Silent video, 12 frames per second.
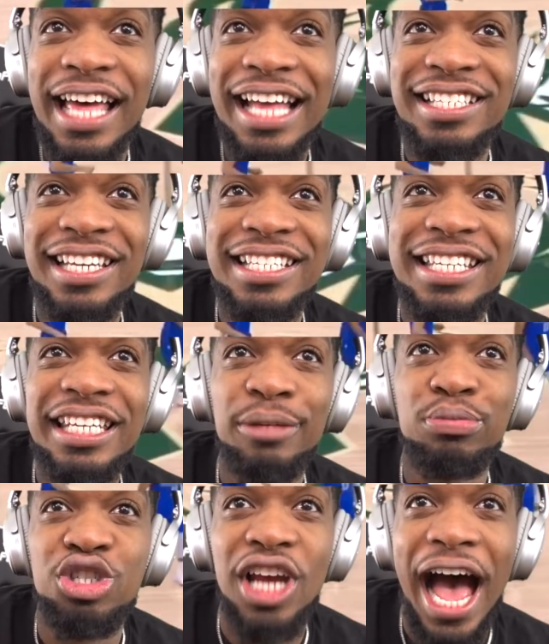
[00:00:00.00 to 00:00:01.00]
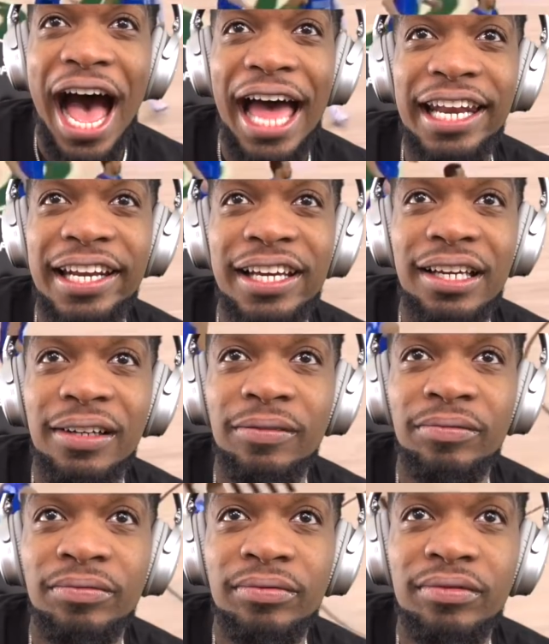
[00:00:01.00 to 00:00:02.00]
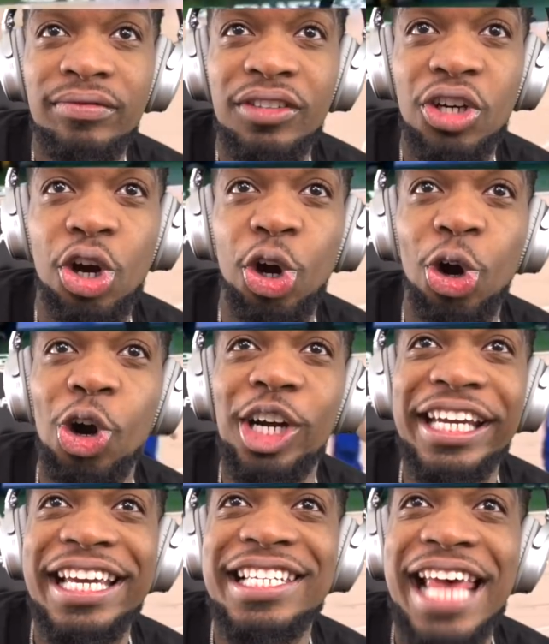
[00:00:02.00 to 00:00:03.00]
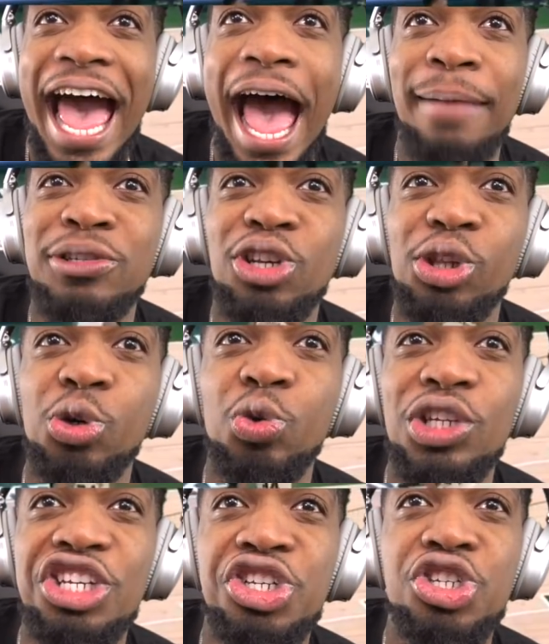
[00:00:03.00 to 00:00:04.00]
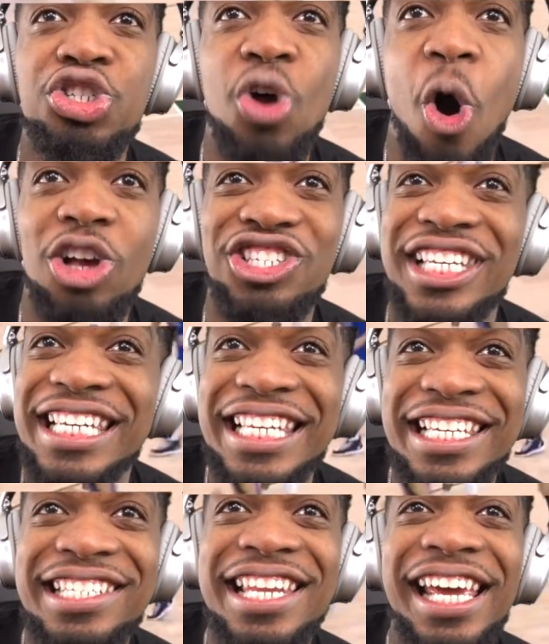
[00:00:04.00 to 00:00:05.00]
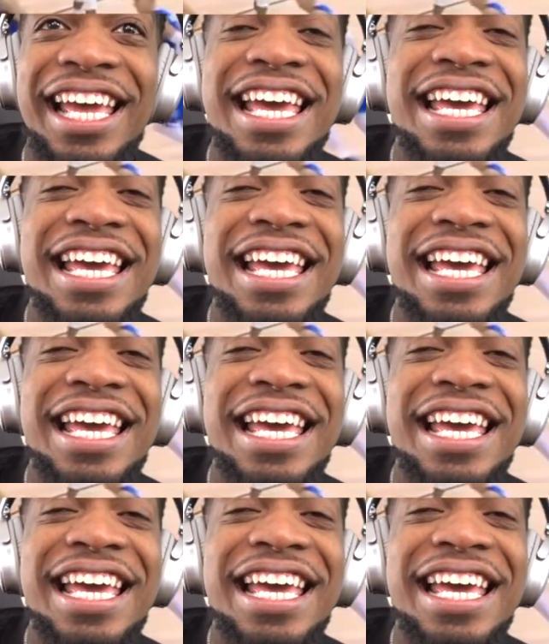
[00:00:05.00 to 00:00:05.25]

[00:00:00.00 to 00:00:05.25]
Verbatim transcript: That's a deep shot. Curry is absolutely saucing these men.